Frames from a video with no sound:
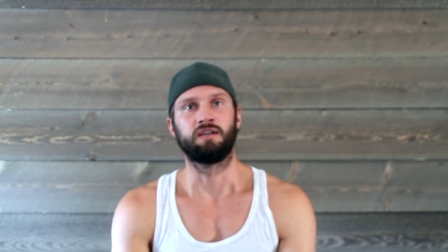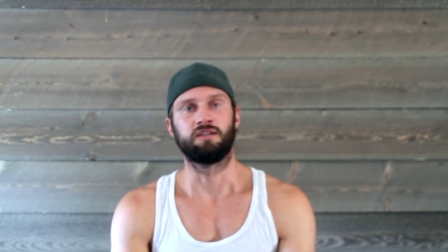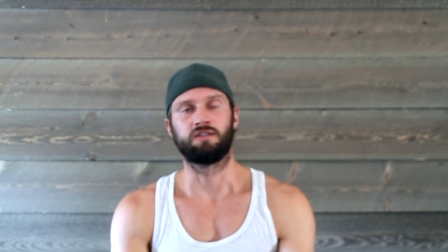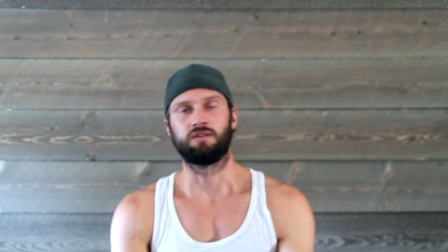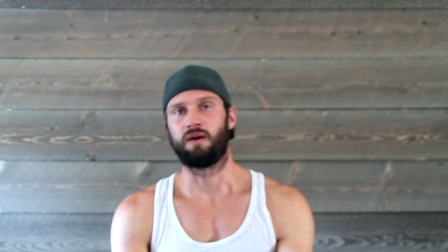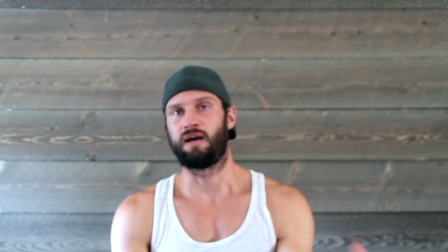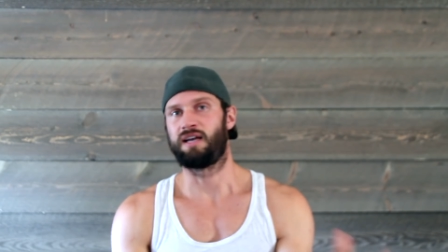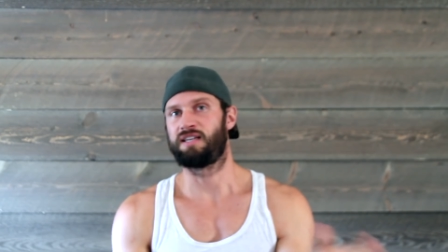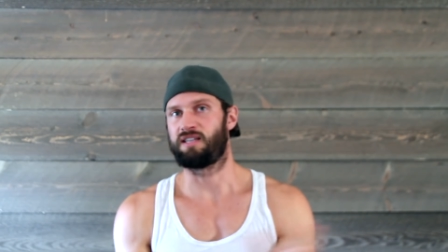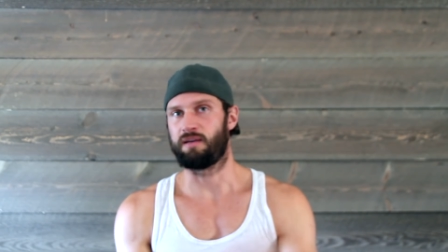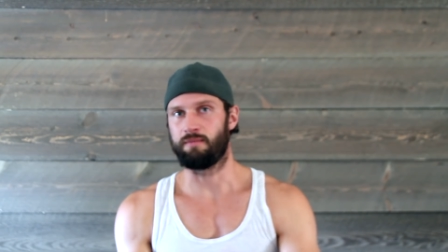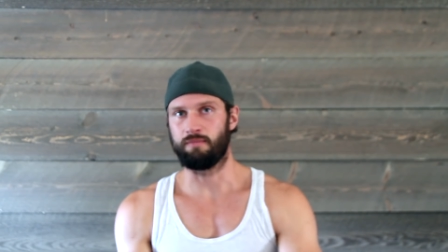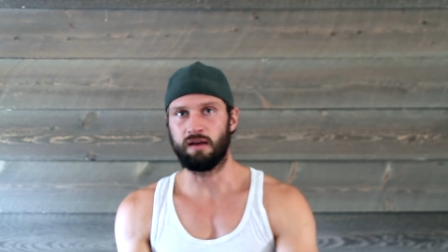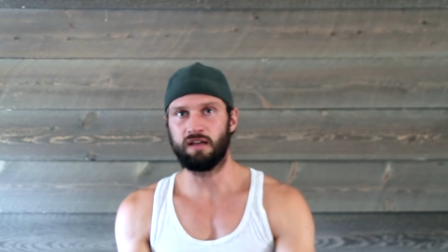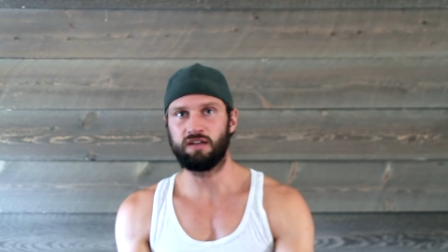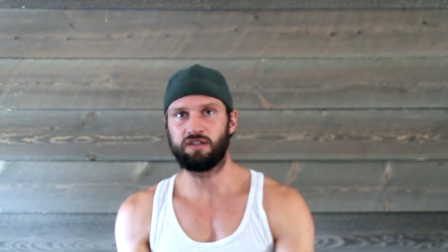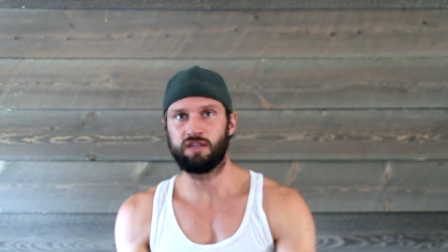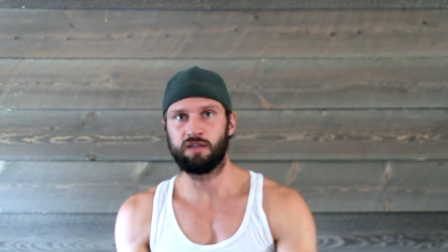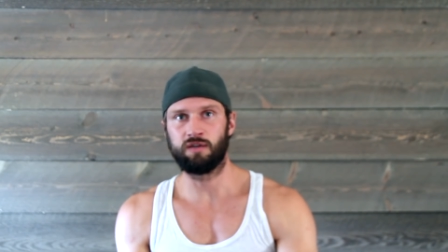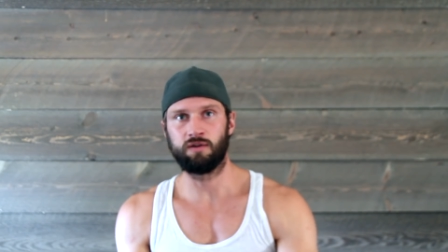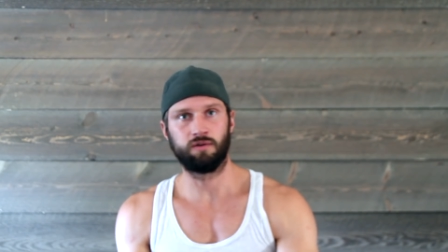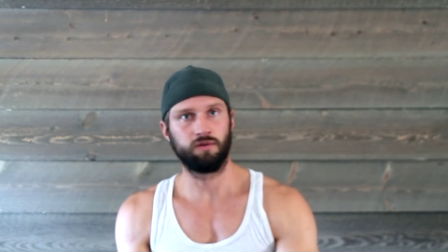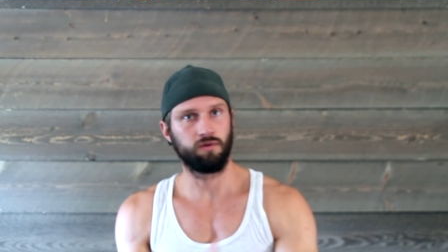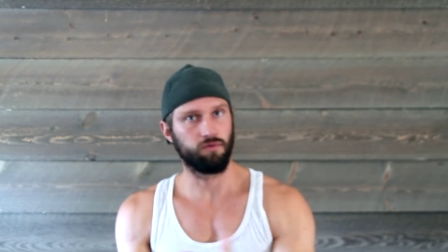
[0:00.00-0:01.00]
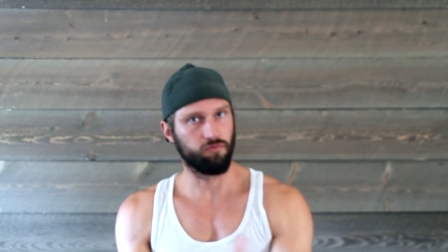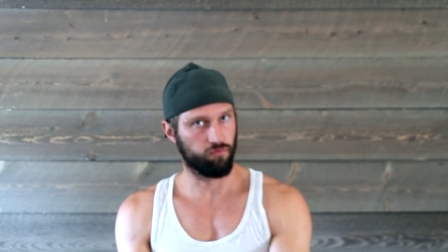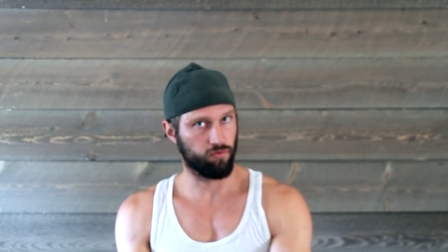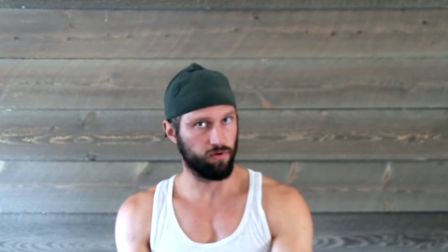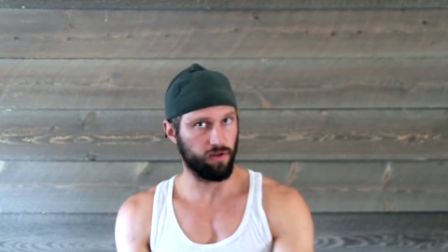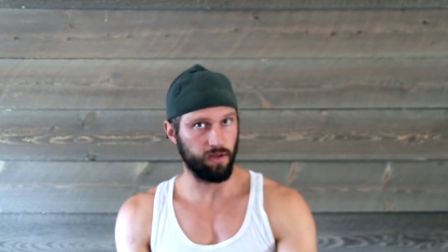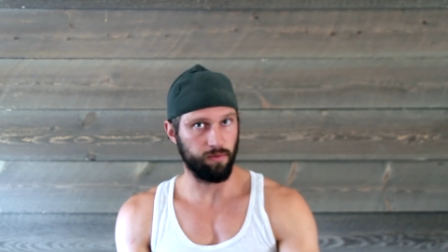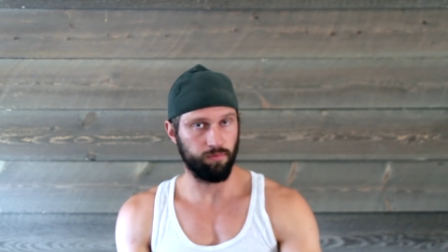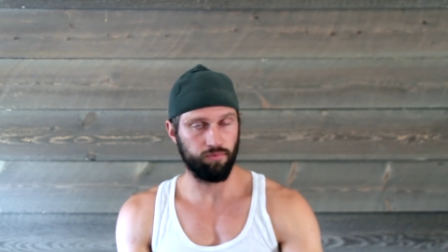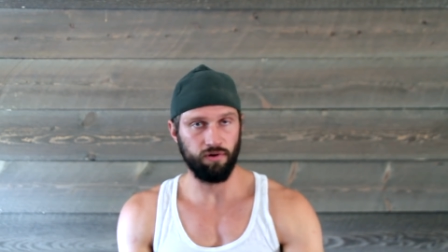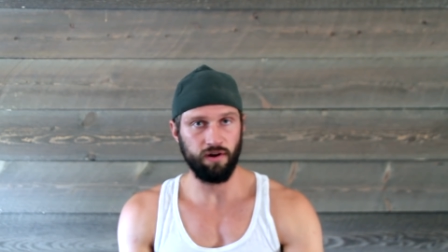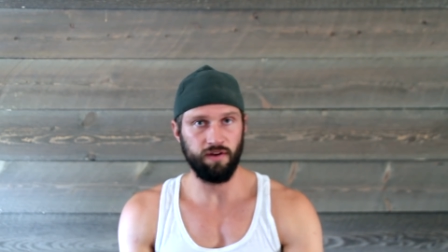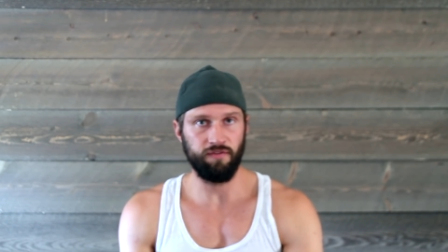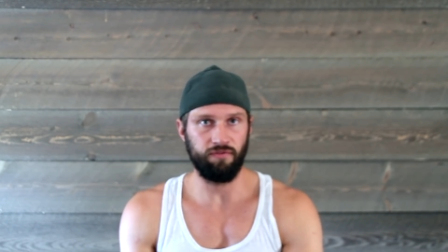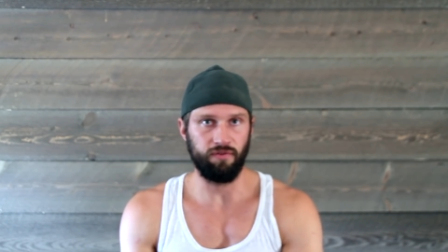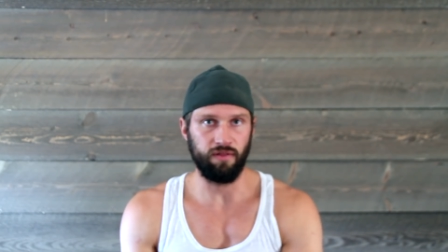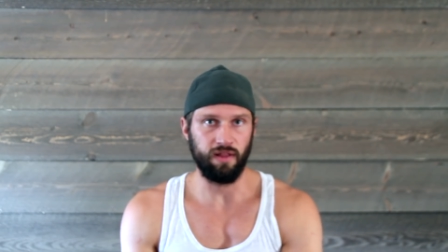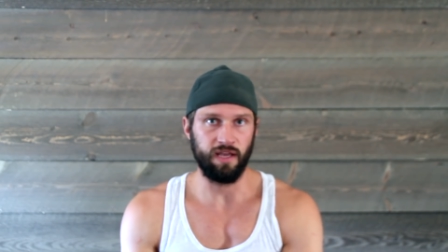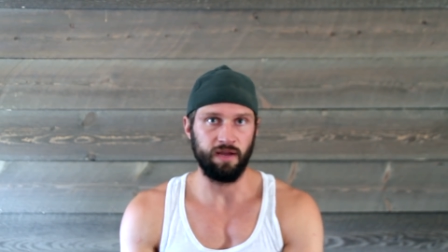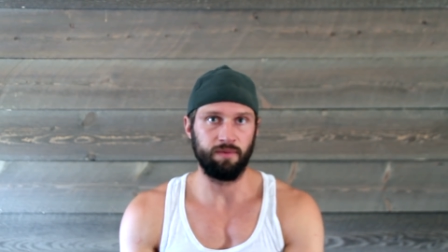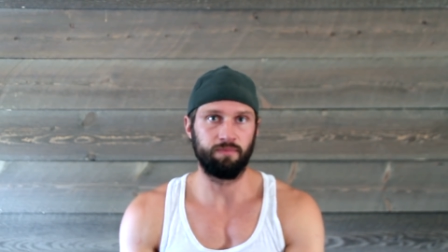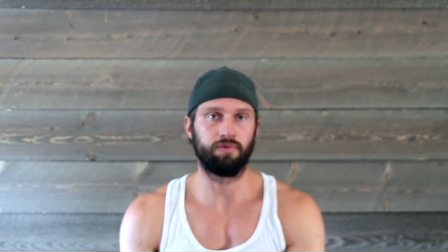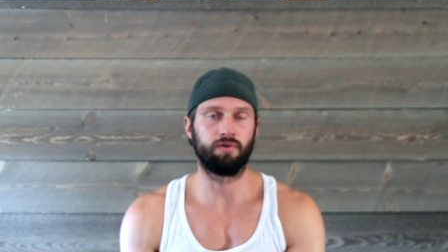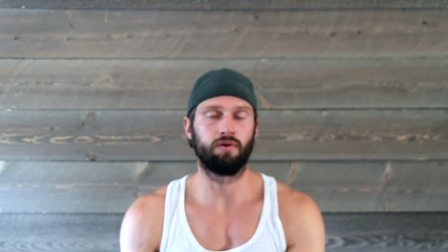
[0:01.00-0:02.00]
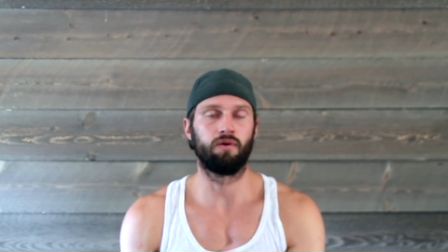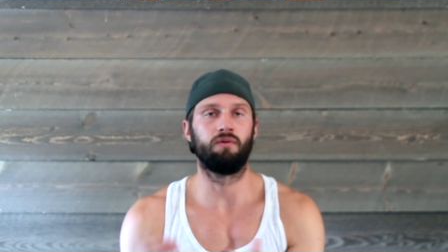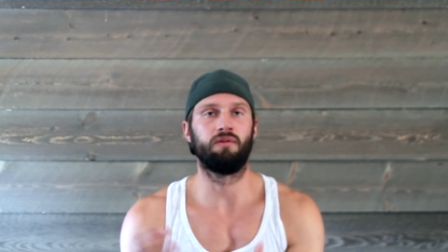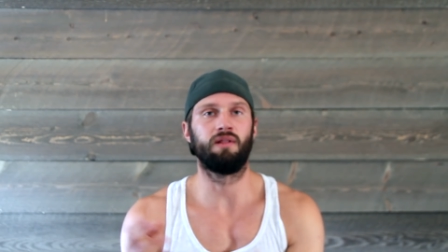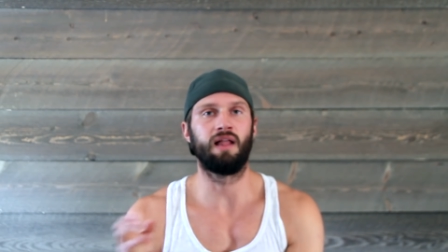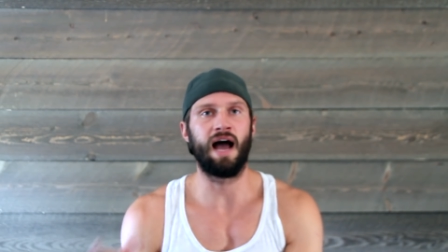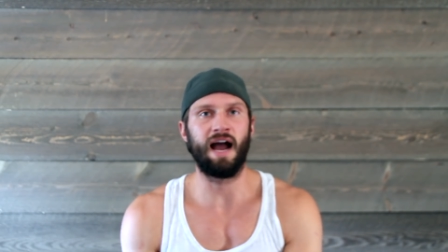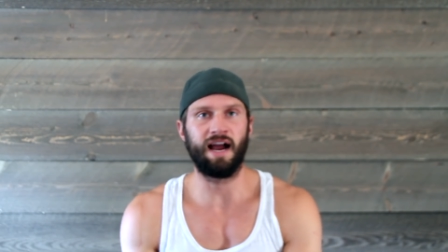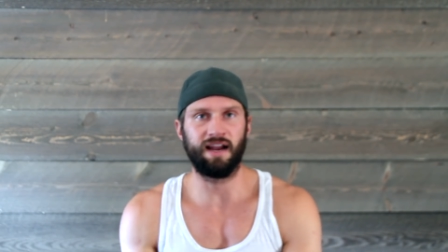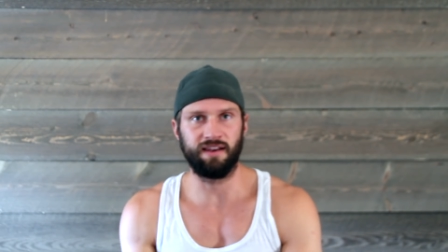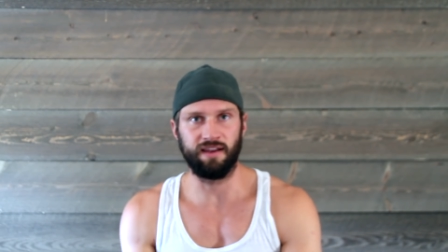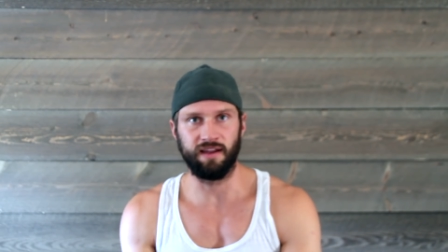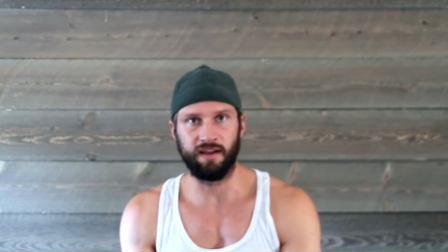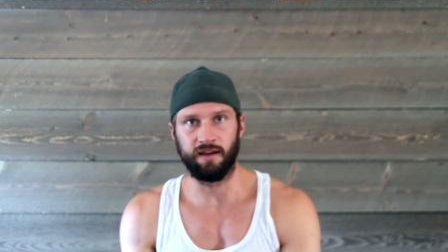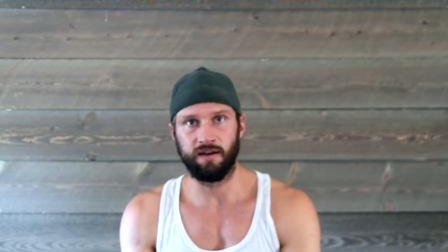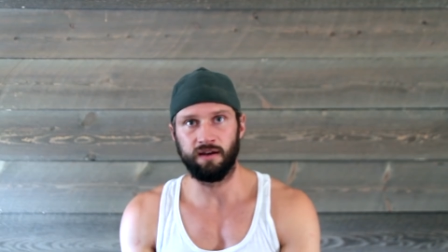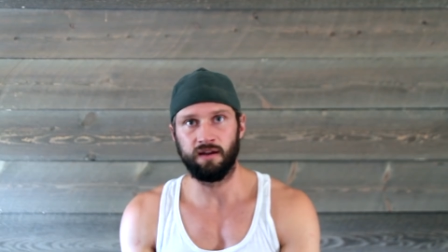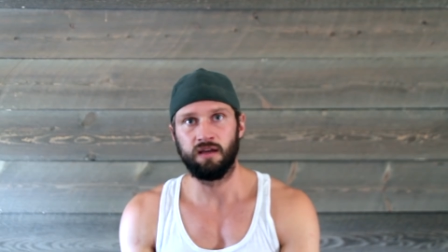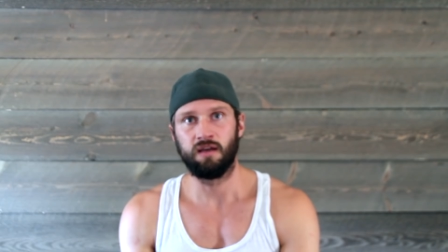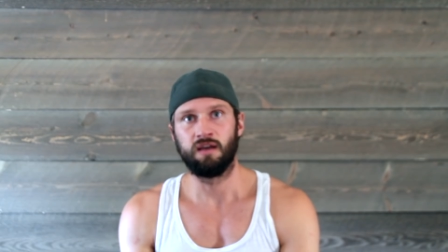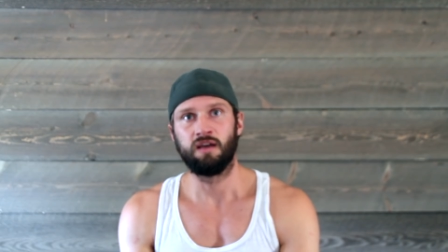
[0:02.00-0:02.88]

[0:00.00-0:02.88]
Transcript: So as I mentioned really briefly, prolactin